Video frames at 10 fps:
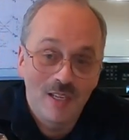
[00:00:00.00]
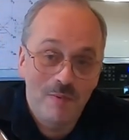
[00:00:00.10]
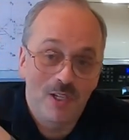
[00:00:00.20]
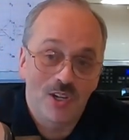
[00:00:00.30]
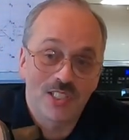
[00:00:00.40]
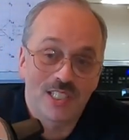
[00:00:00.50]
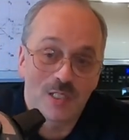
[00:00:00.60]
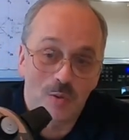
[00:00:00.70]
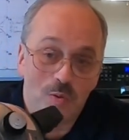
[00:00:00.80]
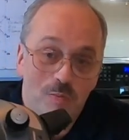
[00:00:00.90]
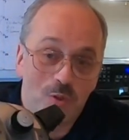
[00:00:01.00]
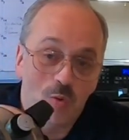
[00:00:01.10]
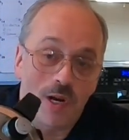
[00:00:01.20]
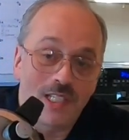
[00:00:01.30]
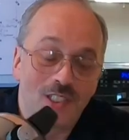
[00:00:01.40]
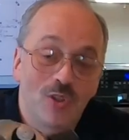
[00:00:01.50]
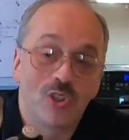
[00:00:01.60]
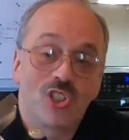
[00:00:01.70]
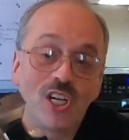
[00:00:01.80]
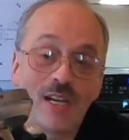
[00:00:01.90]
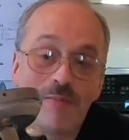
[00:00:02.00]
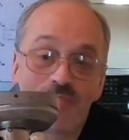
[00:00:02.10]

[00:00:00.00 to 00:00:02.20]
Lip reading: because it's quite in good shape,